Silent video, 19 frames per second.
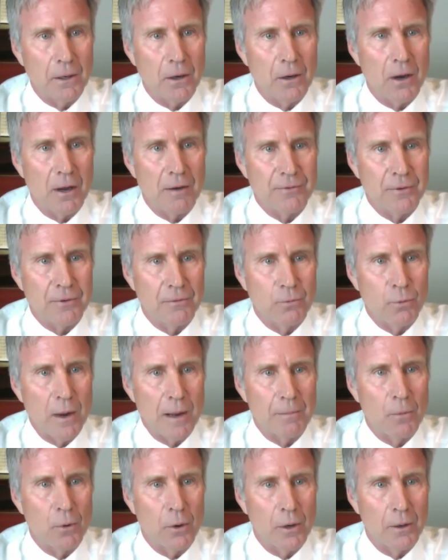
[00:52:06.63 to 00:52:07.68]
off of
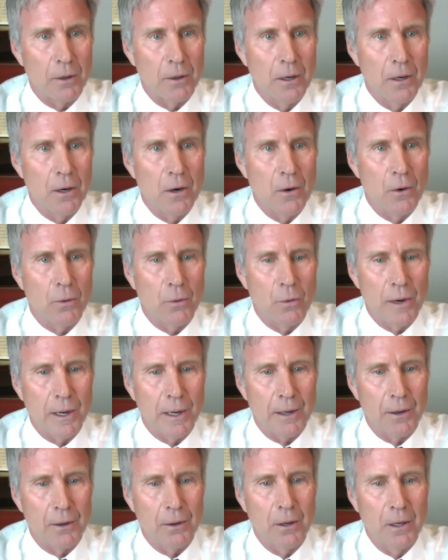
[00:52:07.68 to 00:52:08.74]
Wetmore
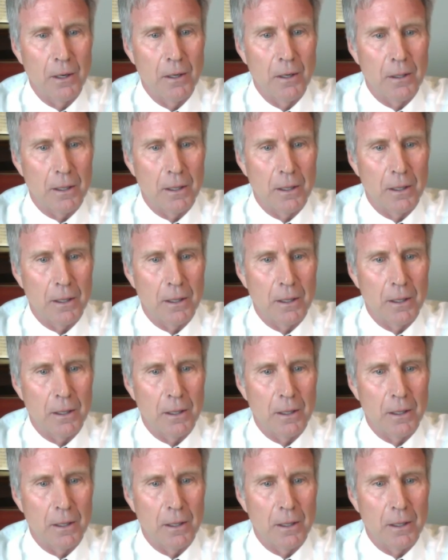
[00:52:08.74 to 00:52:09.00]
where